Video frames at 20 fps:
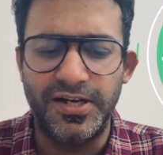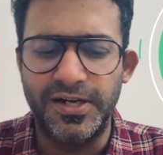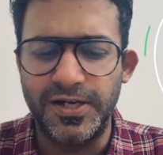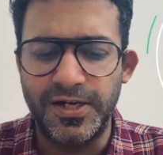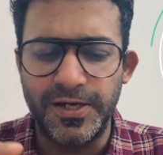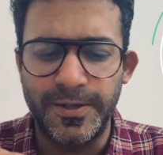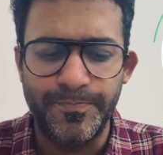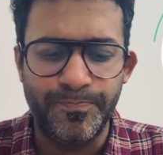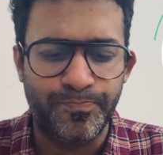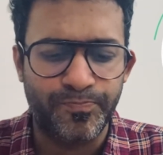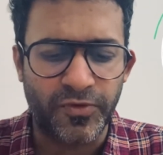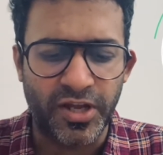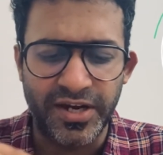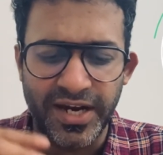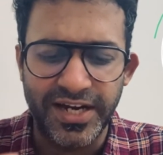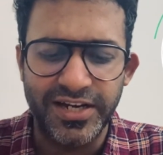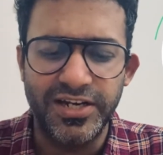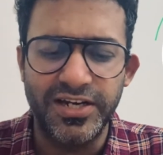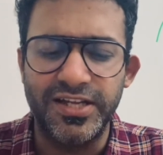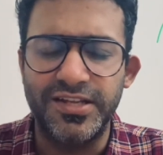
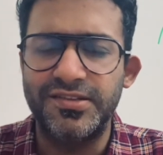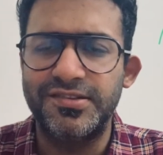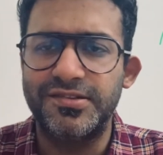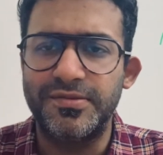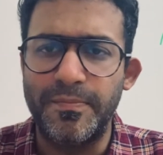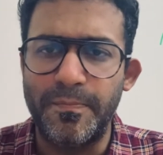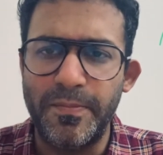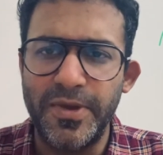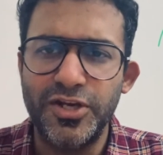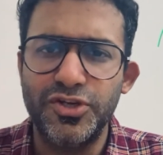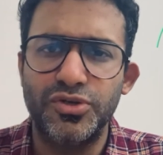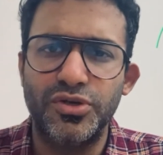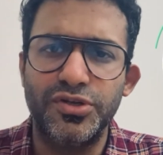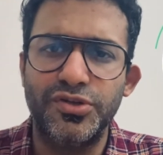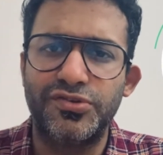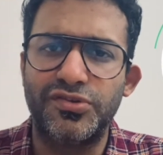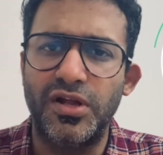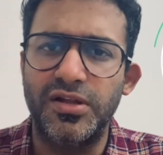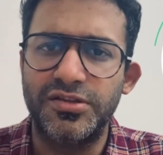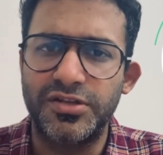90 days, make sure
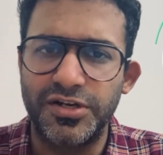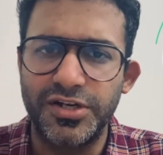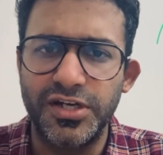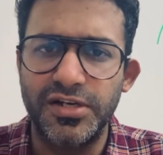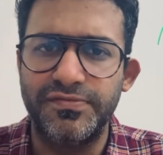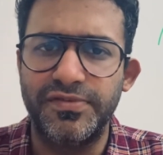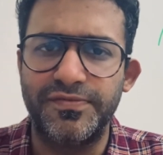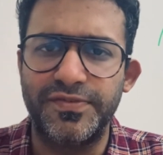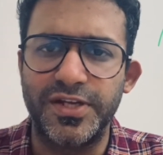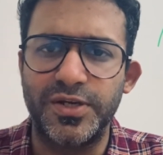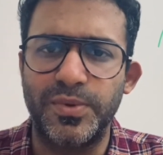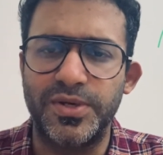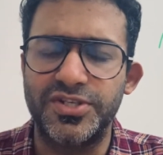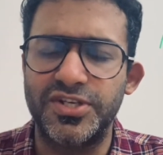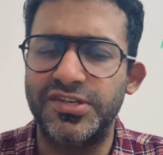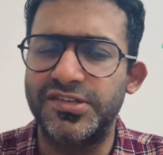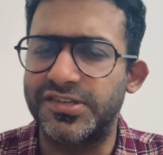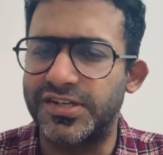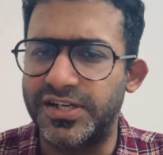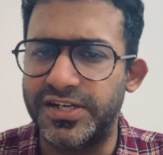you solve 30 to 50
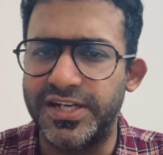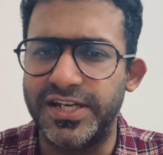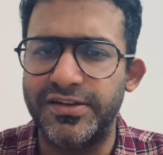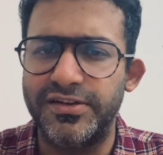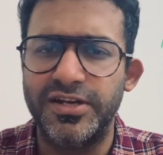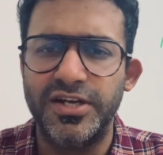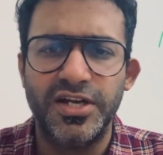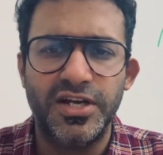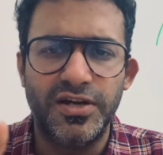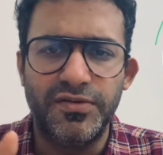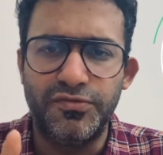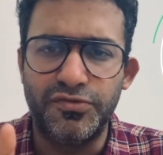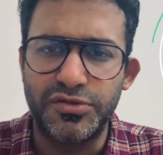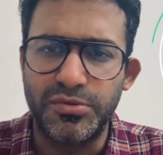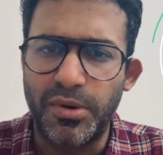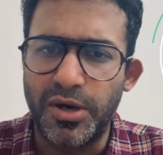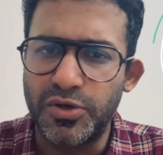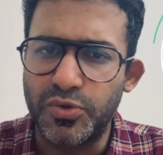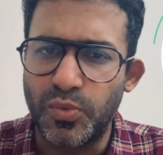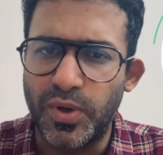questions a day for
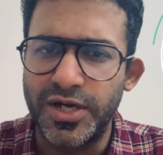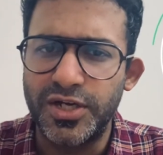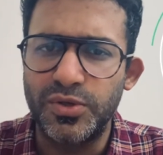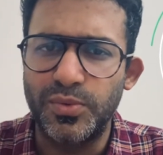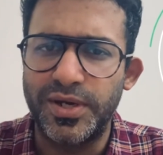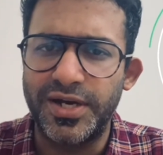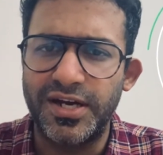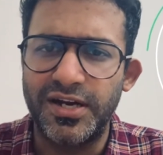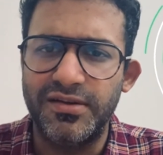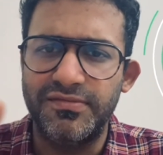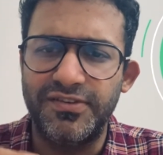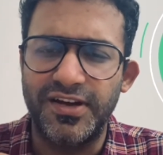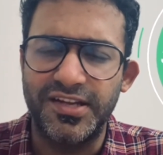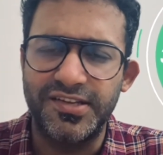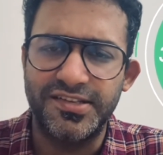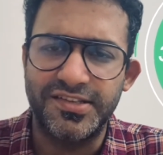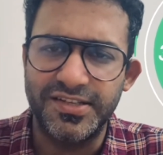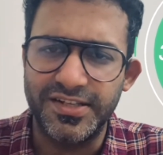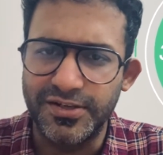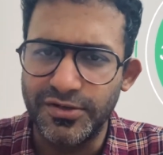about 1 to 1.5
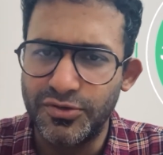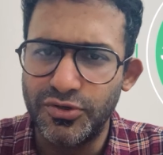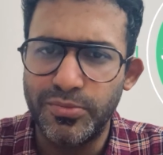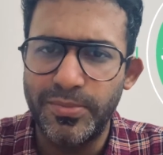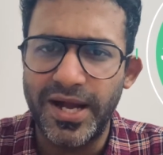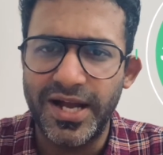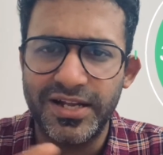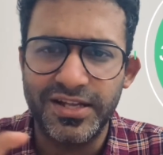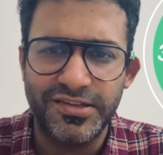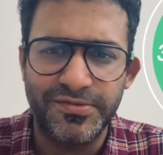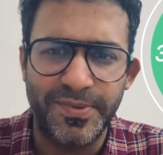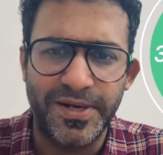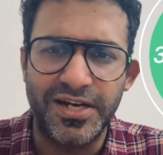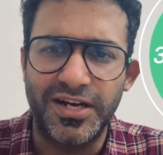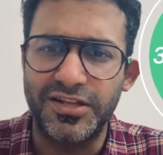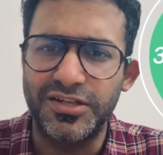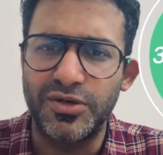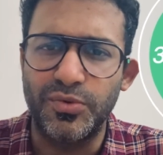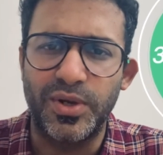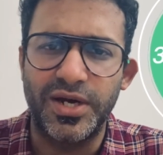hours. Go back, spend
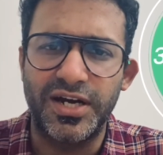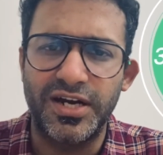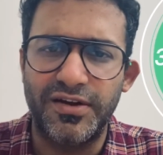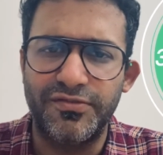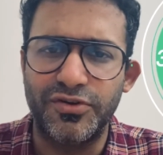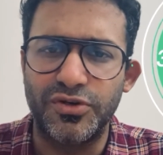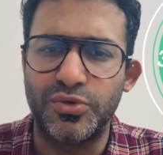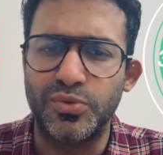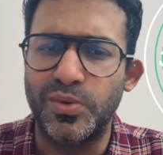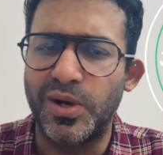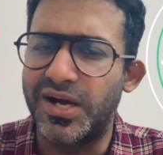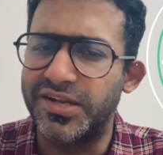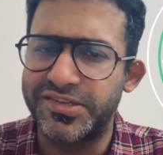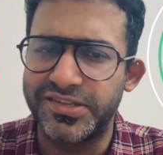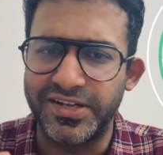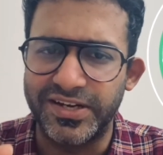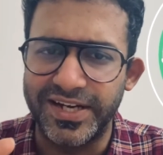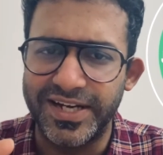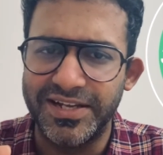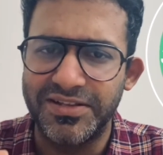another 1.5 to 2
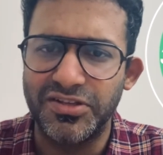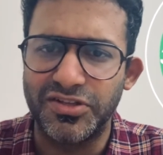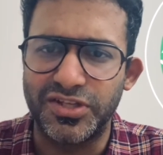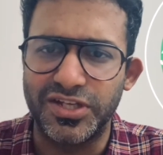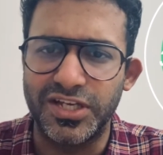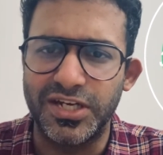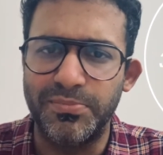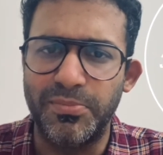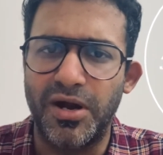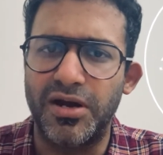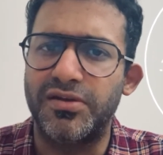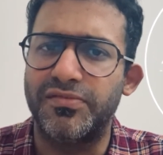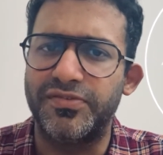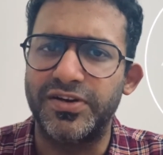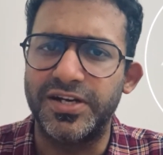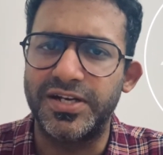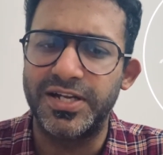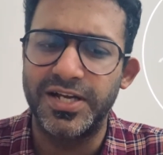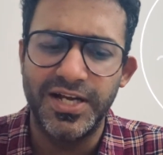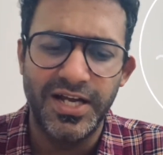hours reading the theory part of
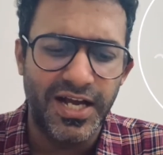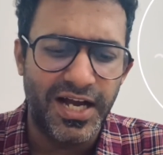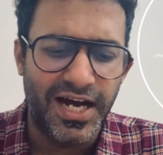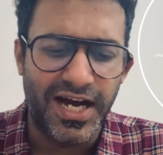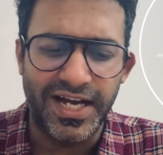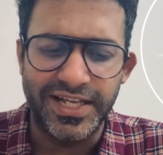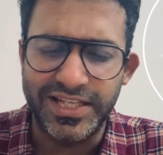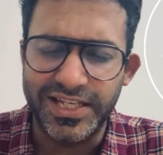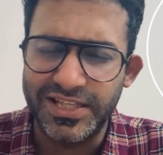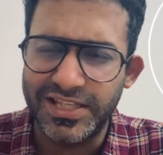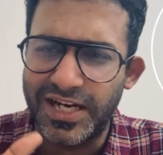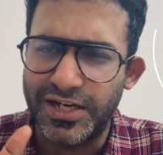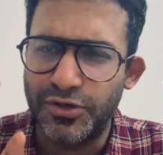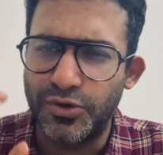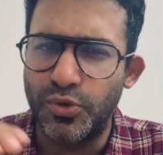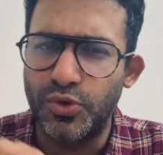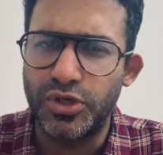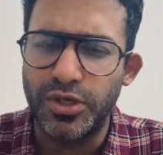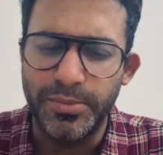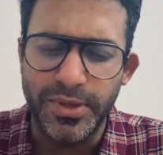it. I think that
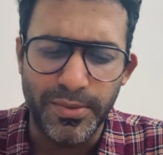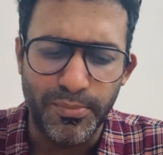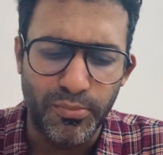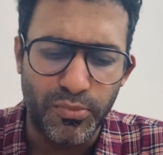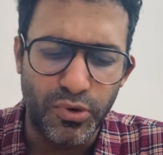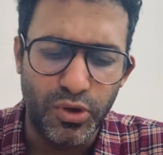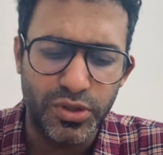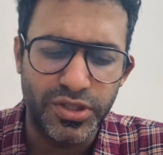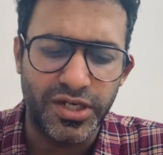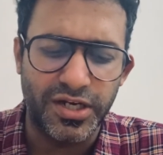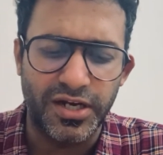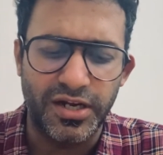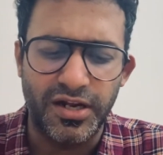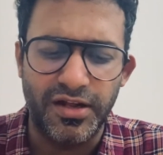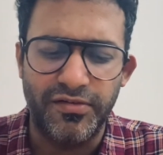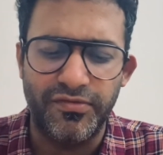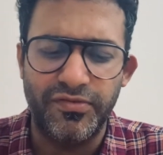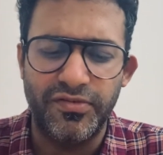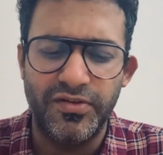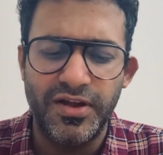ought to be more than
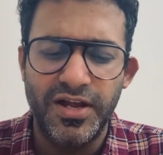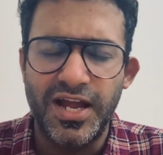enough.